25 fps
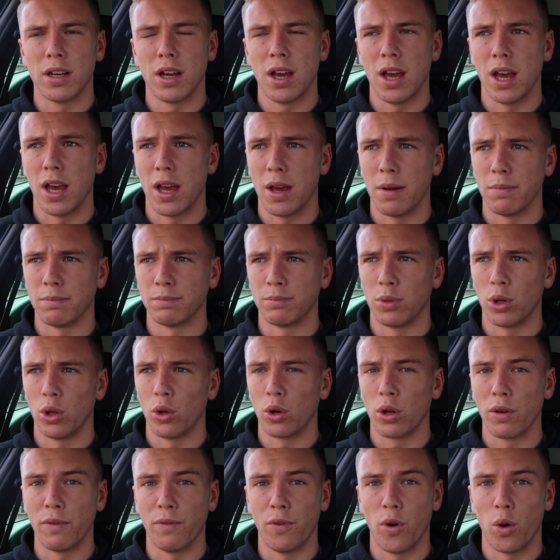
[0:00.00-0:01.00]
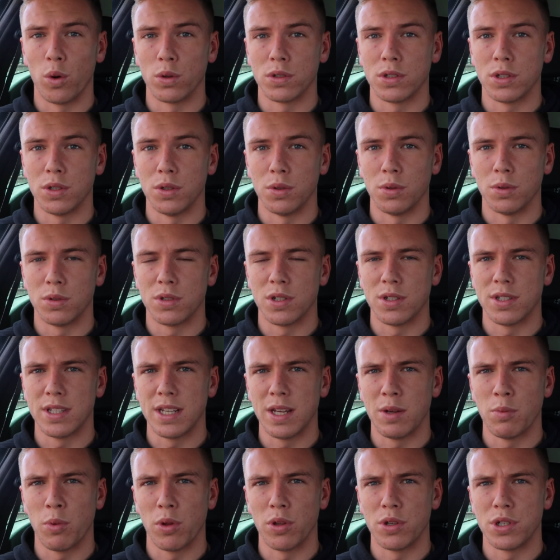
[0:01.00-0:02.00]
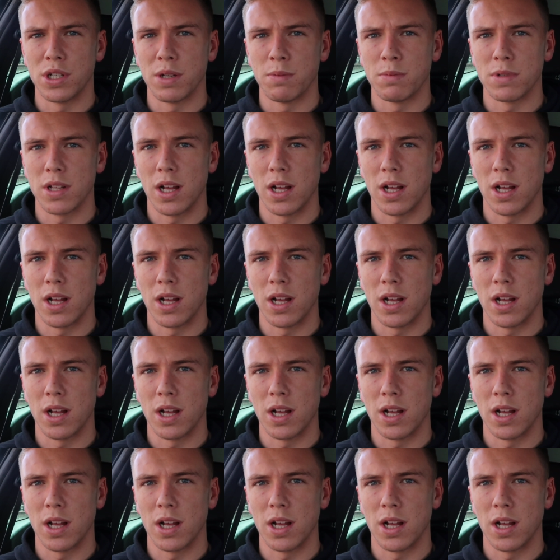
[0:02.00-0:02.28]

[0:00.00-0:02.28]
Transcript: but looking forward to seeing what the gym's